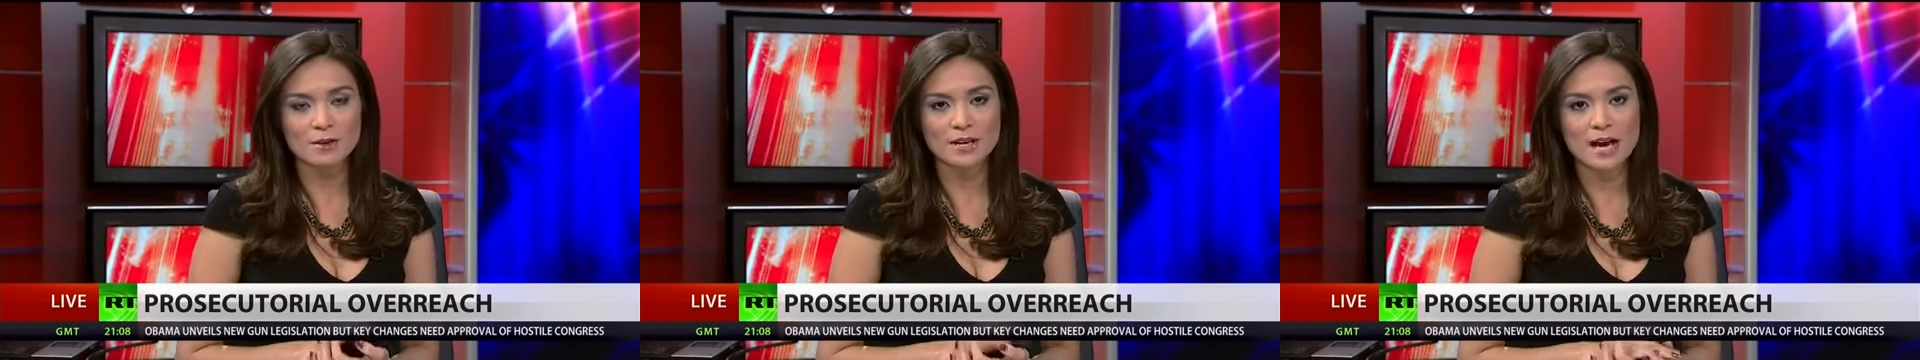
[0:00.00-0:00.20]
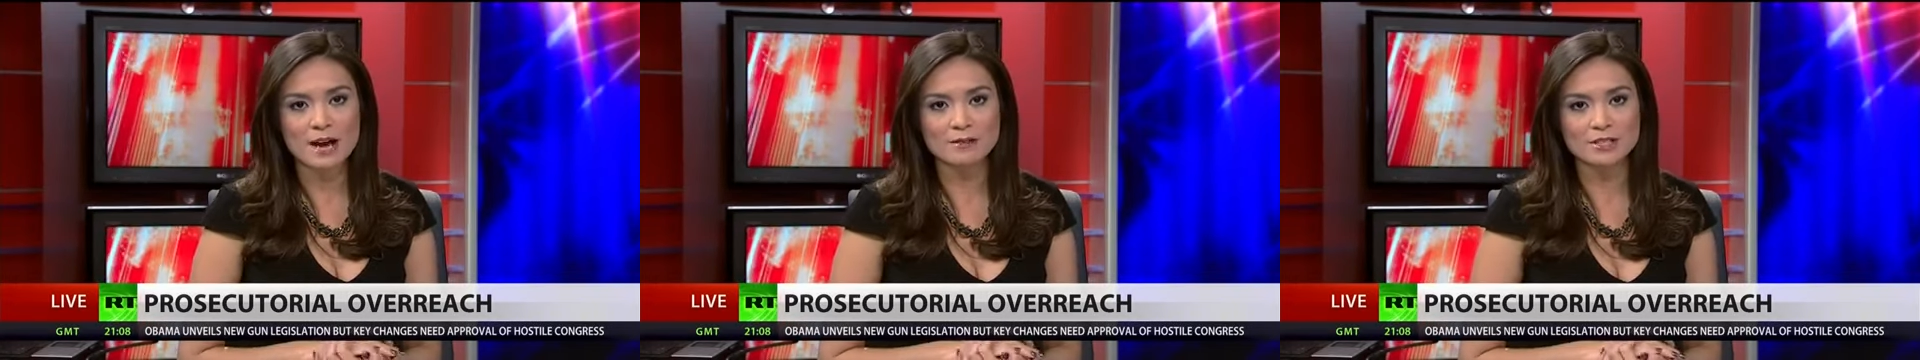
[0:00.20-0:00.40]

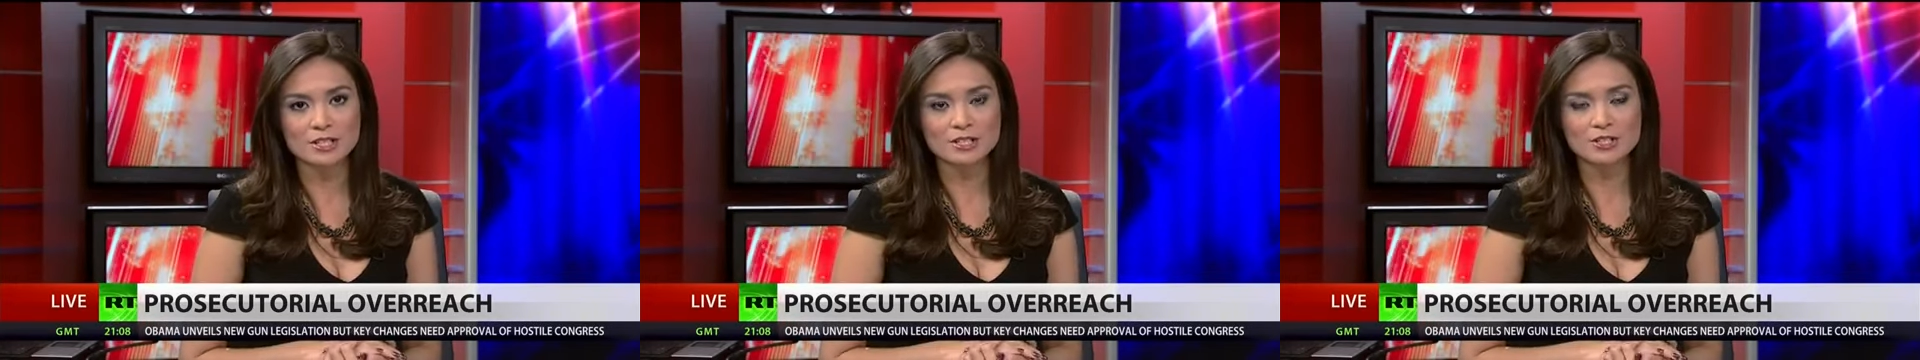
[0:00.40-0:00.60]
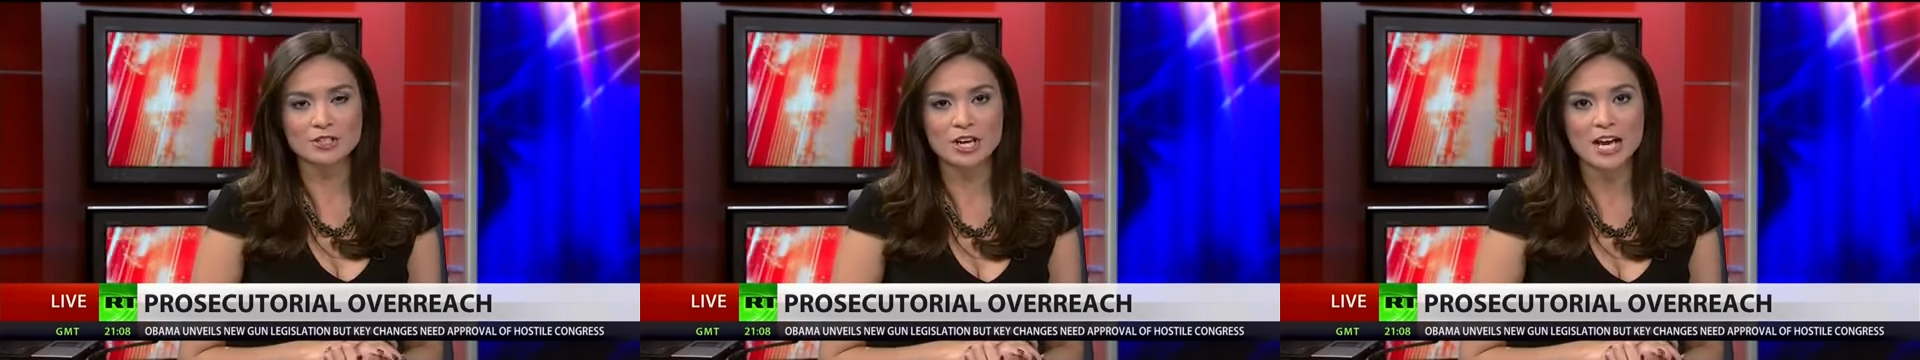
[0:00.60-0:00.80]
renowned
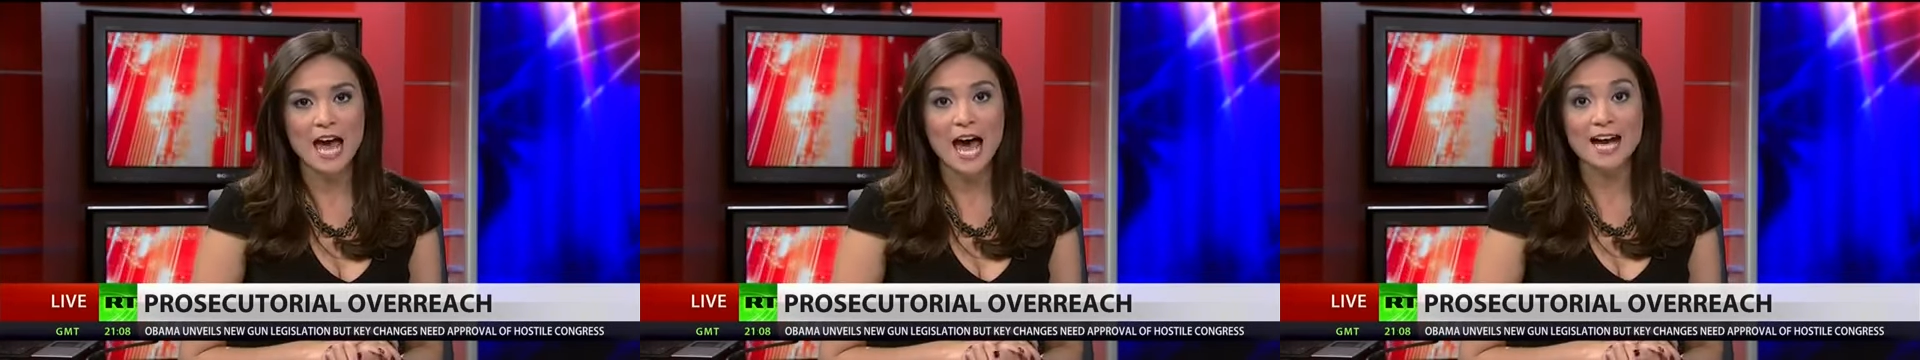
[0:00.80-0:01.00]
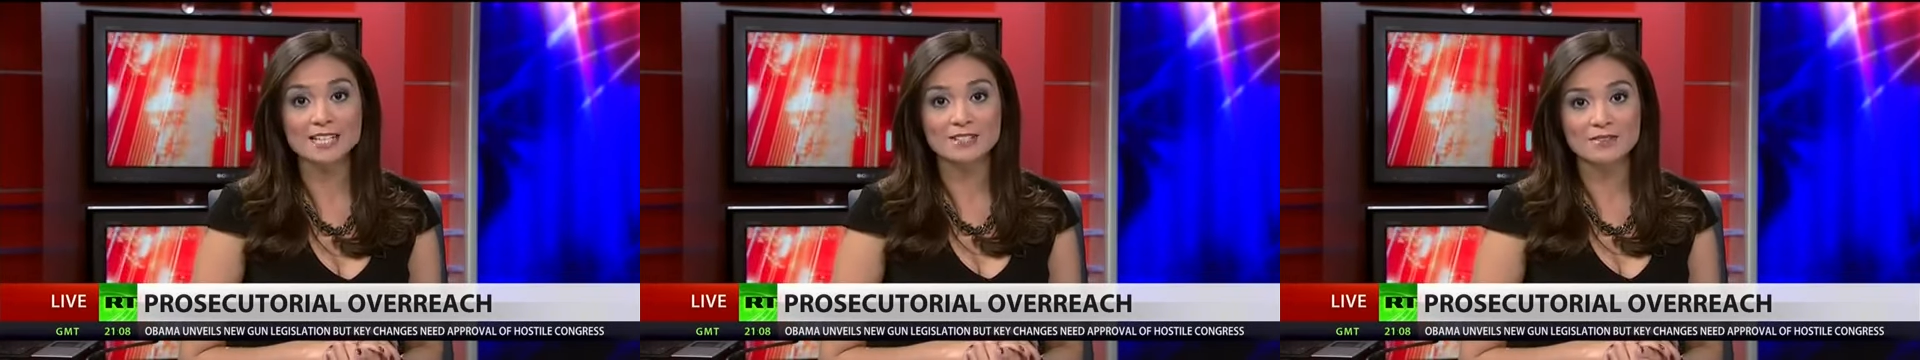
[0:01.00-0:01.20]
internet
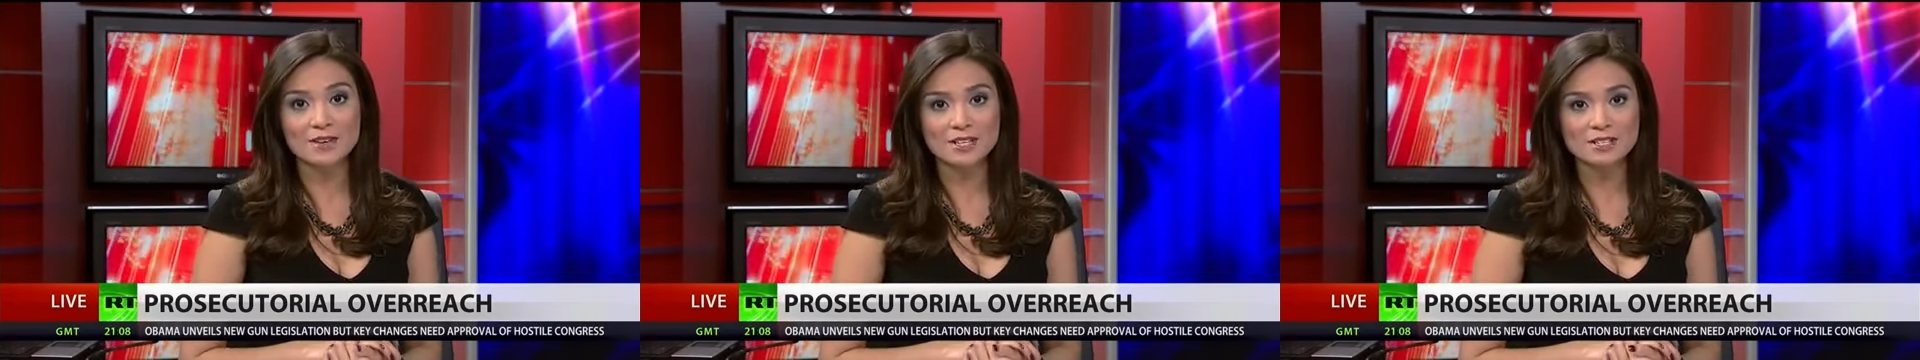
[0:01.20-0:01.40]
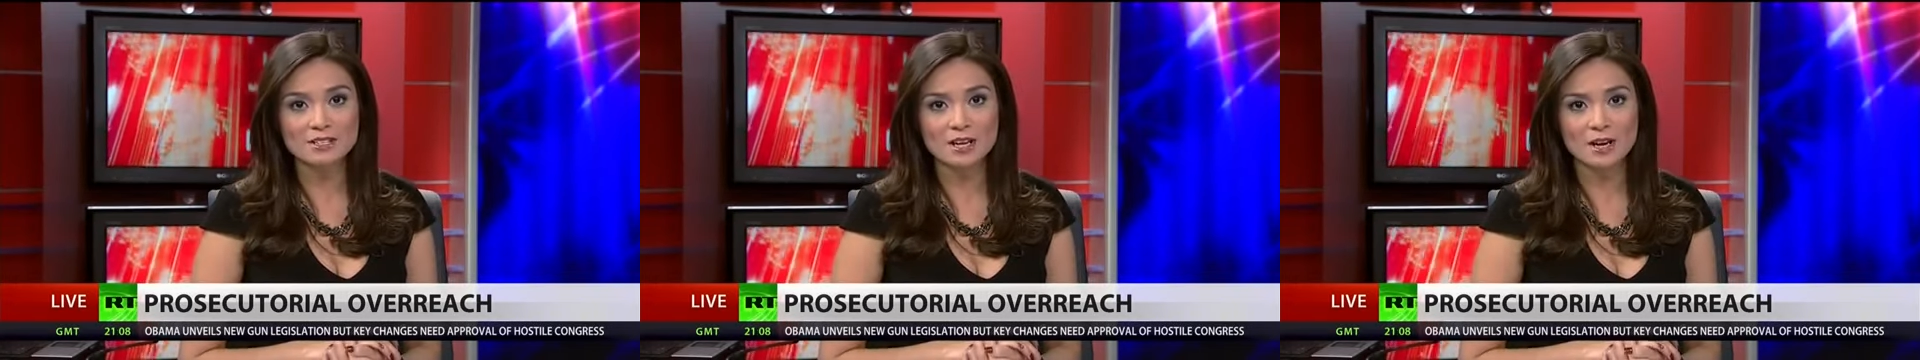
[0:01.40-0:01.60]

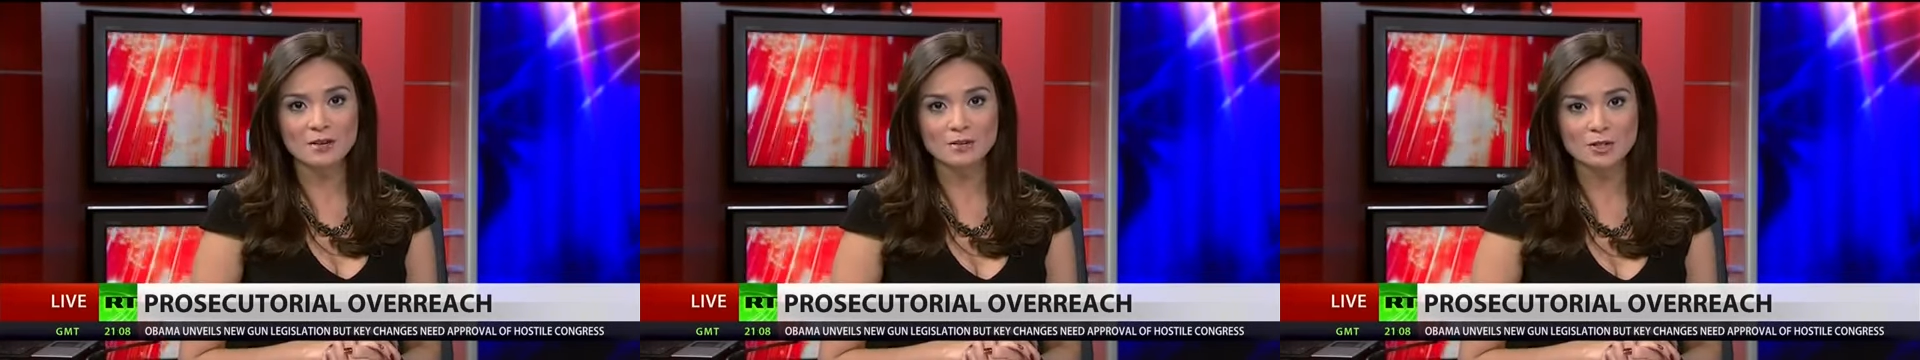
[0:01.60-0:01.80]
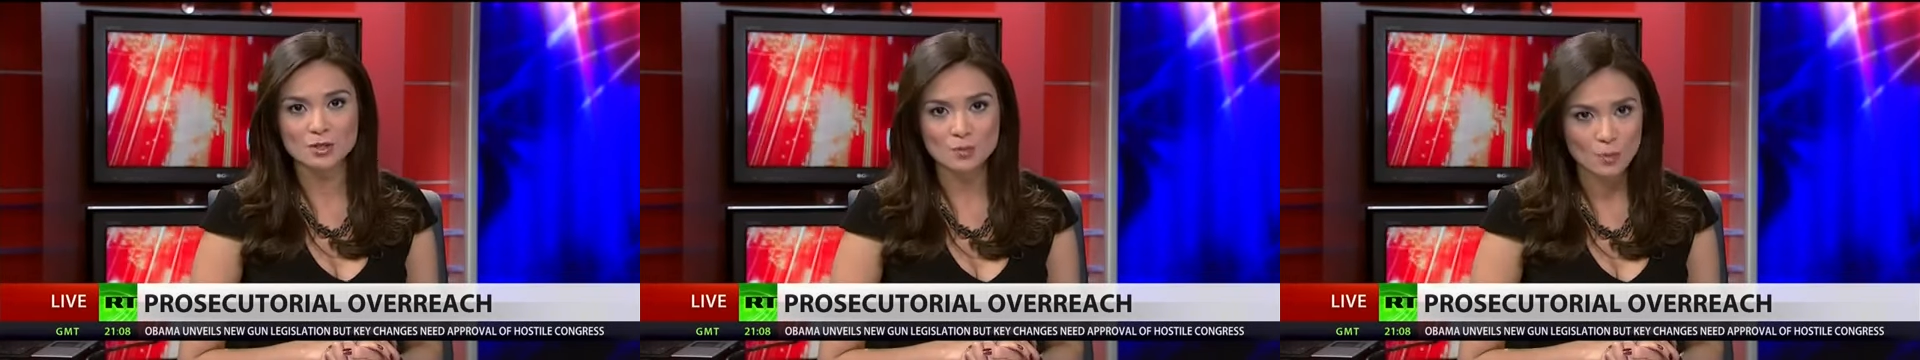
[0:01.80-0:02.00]
activist
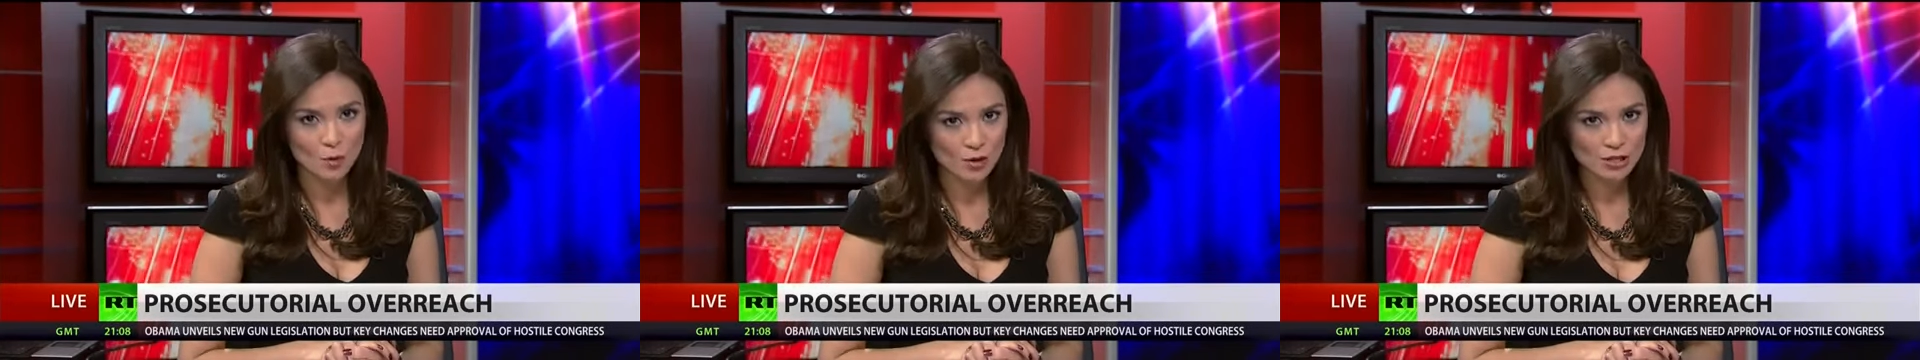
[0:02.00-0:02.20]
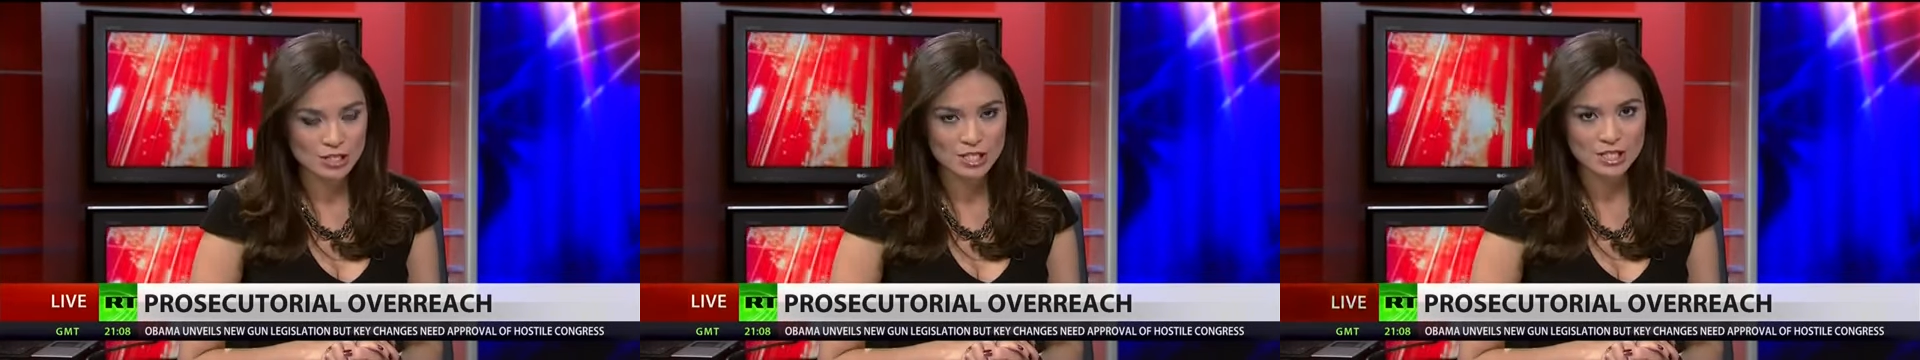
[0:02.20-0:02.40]
Aaron
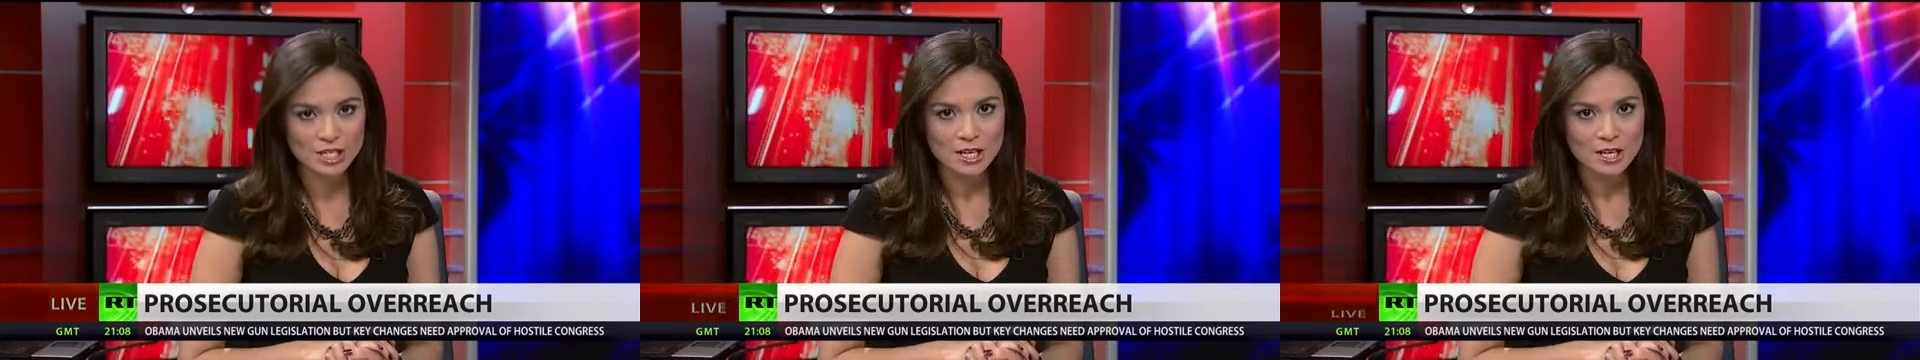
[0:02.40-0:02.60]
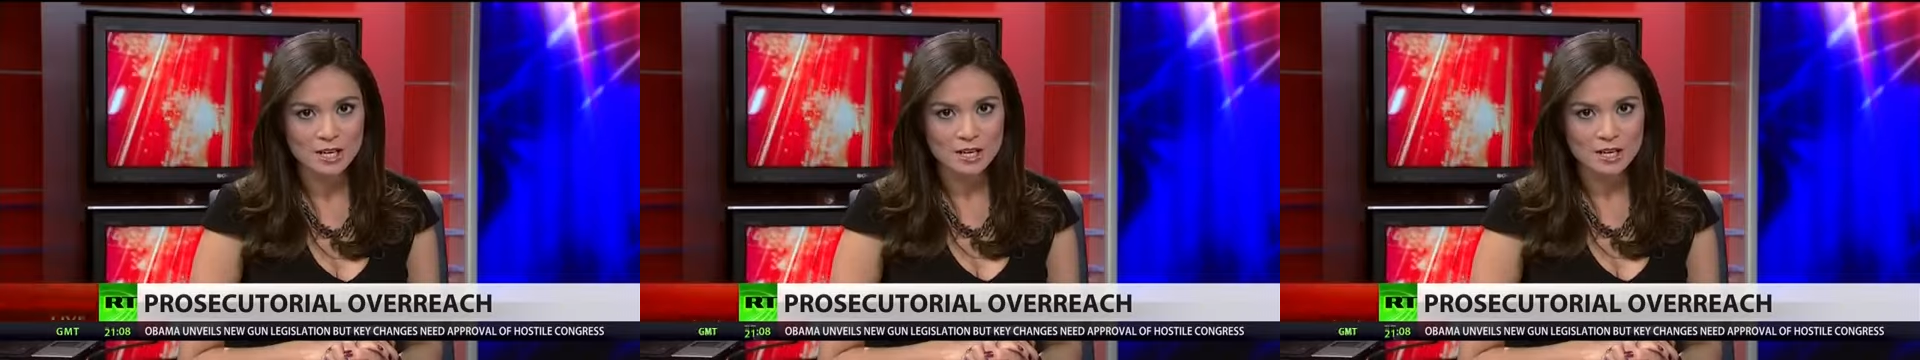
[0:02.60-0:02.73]
Swartz.